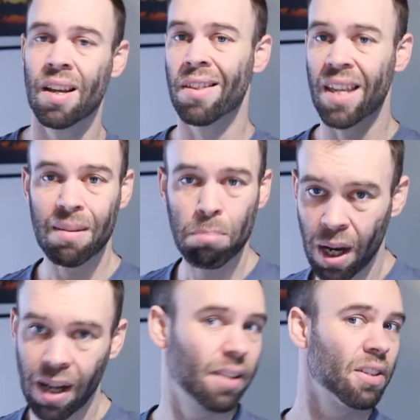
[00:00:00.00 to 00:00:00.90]
theme
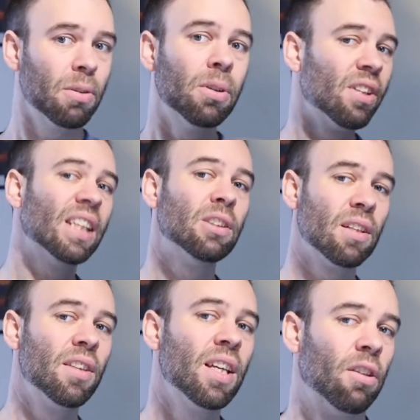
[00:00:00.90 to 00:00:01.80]
parks, all that sort
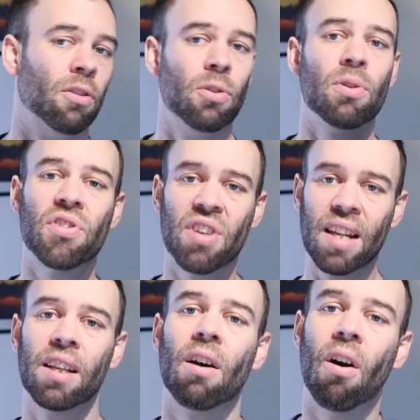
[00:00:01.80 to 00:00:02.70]
of thing, you're
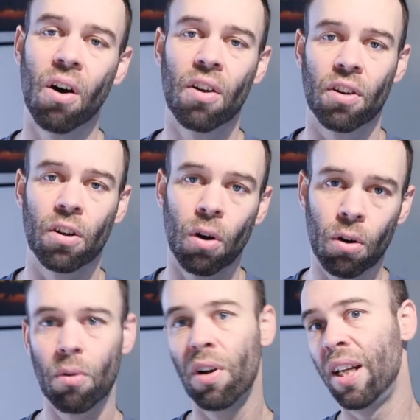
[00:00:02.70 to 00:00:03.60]
standing on
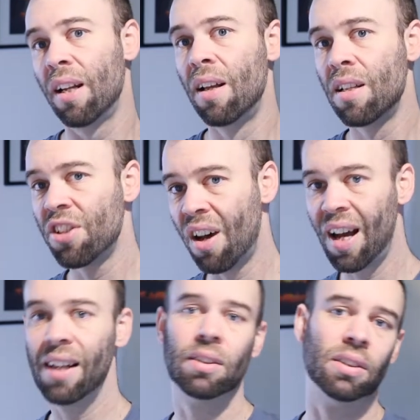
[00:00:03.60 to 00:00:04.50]
concrete,
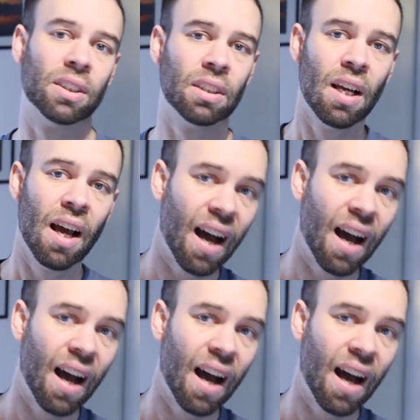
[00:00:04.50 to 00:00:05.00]
tiles,